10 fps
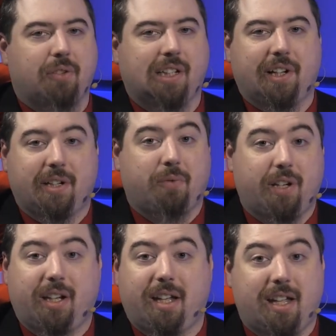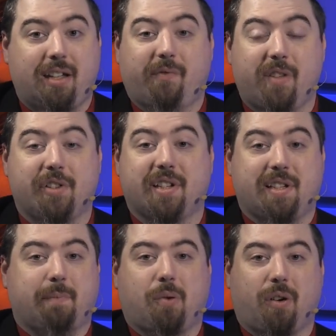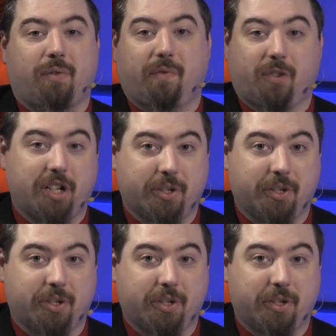will tell you what he feels is important for